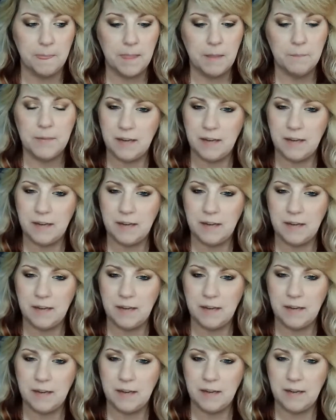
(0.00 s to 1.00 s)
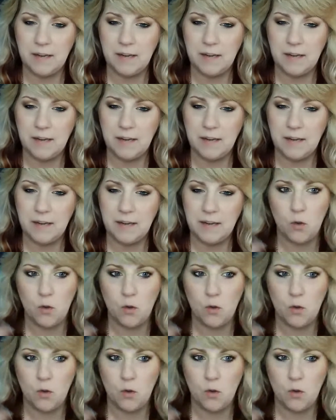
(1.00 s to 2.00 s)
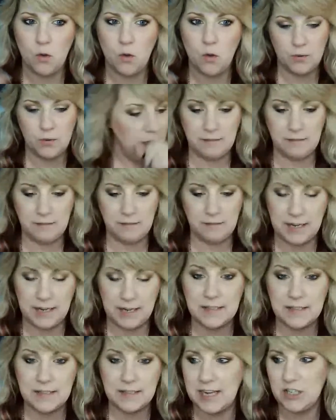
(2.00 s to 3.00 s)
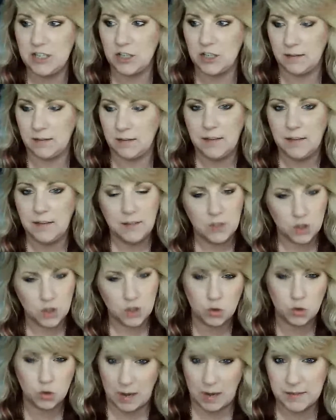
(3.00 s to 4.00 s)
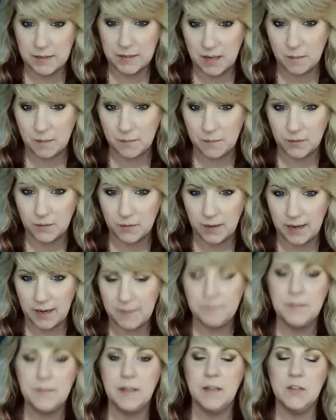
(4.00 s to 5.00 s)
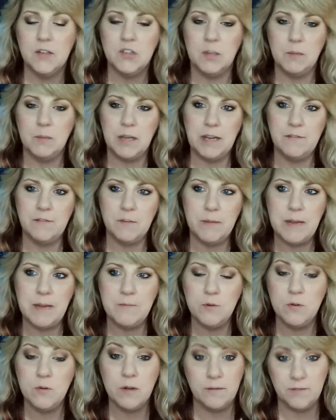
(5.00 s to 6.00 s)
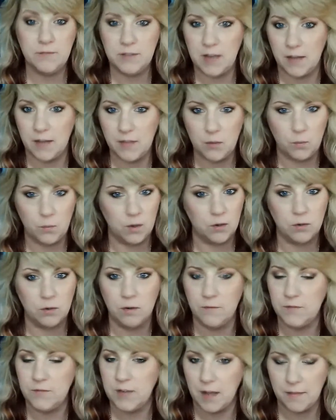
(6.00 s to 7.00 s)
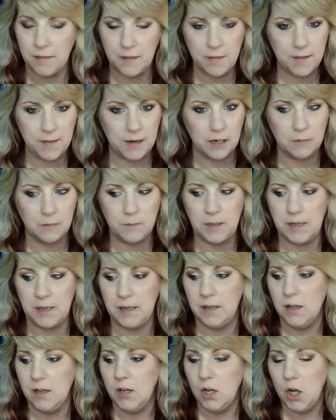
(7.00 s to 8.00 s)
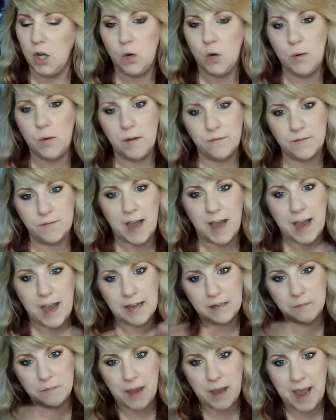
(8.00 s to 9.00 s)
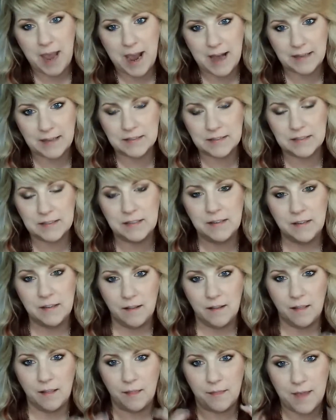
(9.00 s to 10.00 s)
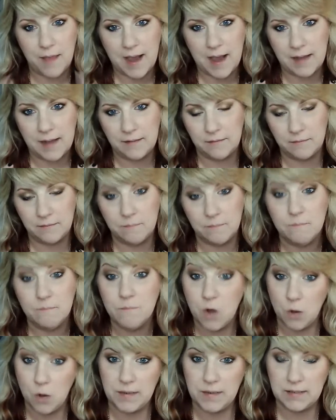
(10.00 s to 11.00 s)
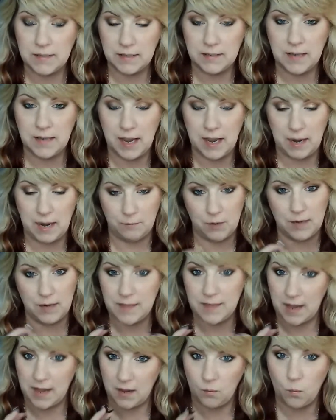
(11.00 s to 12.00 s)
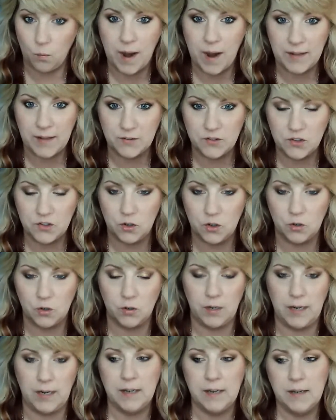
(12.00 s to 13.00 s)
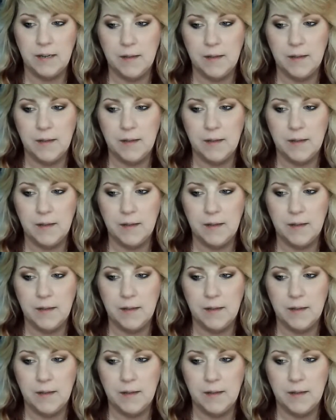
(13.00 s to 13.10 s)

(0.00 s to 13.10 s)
but not only to basically get on stage and trauma dump, right? So I'm looking for people who have done the work, who have done the therapy, who have gotten past that moment in time, right? That when story,